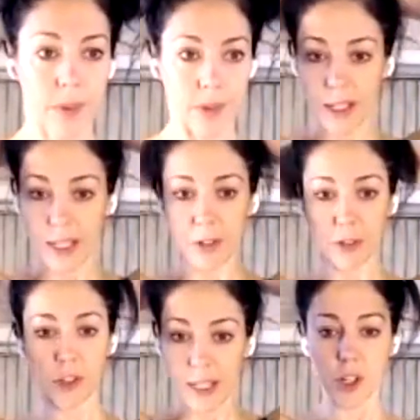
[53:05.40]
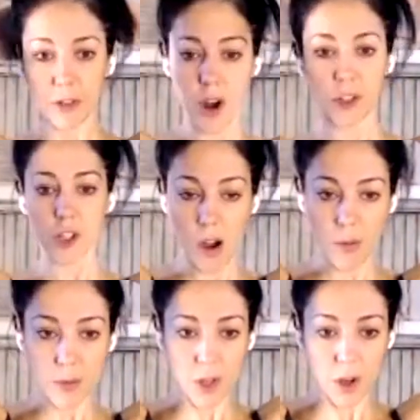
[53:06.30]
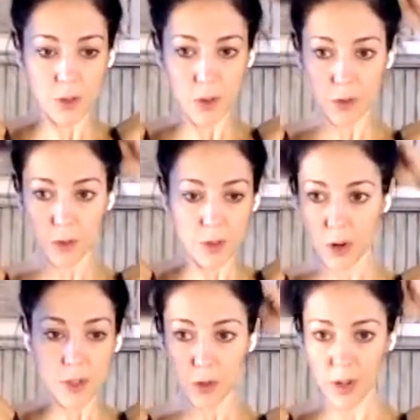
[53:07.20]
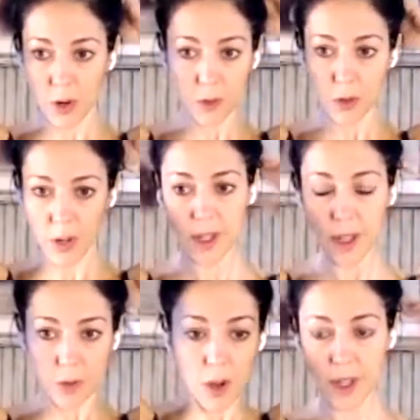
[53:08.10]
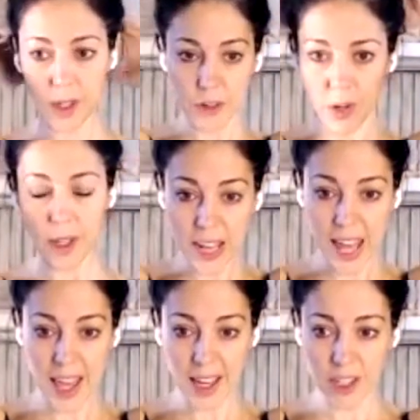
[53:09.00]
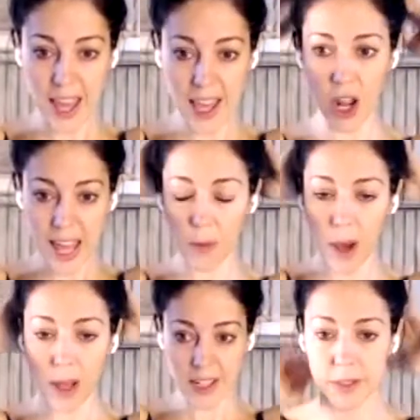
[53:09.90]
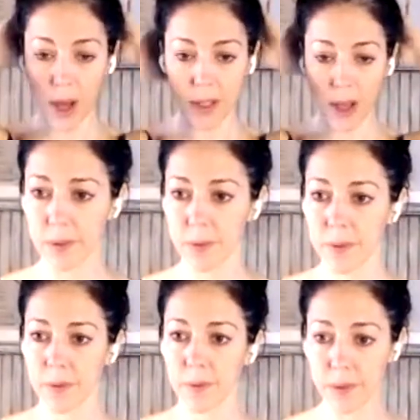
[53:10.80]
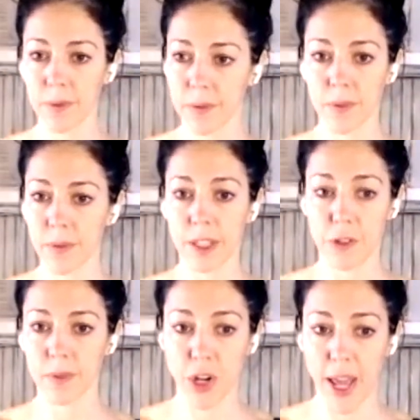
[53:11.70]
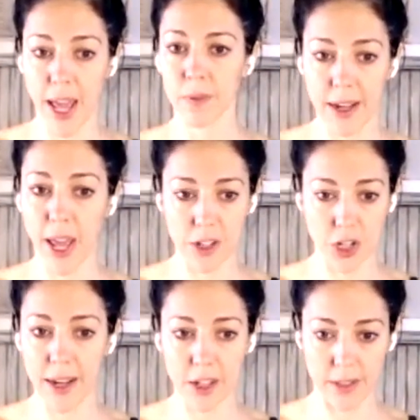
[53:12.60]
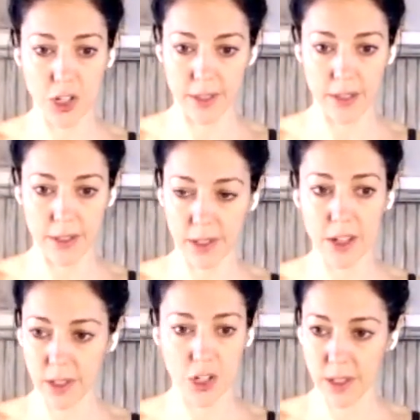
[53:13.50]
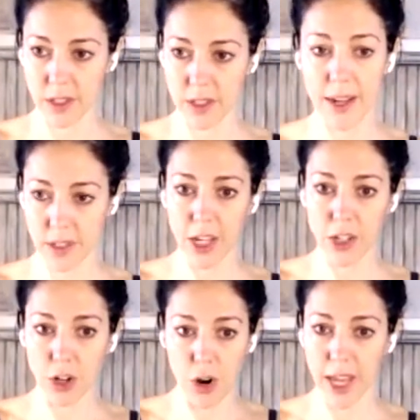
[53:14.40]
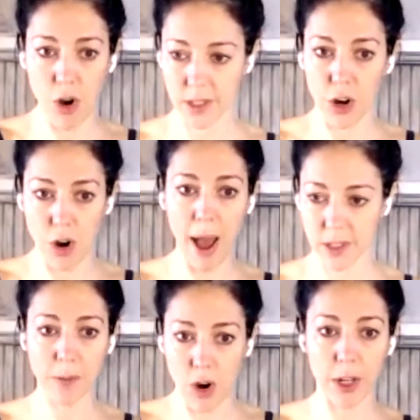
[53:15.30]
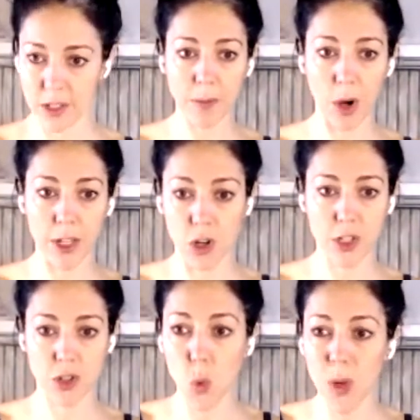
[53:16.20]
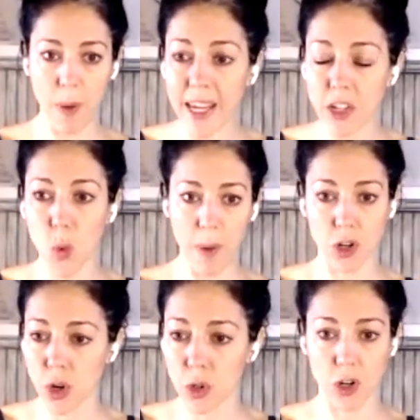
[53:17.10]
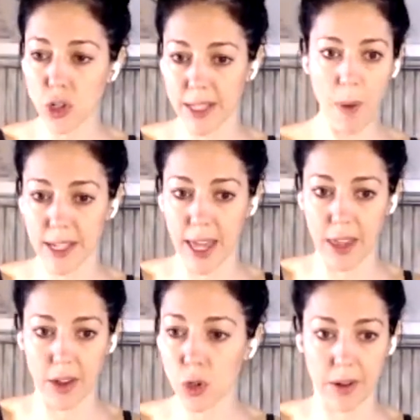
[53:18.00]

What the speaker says: Lift your arms off the floor. Lift your legs, Shalabhasana. Lift your head and chest. So get your whole back body strong. Squeeze your shoulder blades together.